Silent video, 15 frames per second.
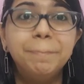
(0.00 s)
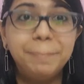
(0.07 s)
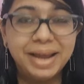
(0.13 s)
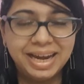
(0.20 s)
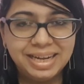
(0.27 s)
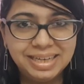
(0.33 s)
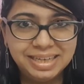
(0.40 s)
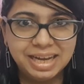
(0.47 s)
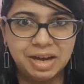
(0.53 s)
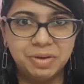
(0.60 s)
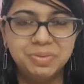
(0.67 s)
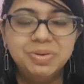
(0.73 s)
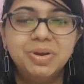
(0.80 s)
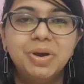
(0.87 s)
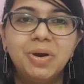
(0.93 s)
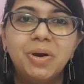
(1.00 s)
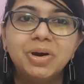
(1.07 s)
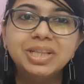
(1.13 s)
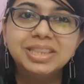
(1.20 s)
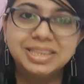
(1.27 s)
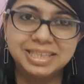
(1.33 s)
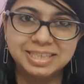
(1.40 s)
penned down
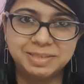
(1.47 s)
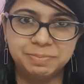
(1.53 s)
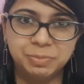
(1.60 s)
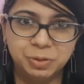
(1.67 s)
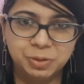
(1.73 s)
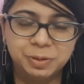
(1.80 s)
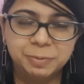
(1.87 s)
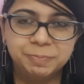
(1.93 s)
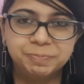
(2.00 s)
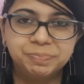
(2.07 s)
on this book.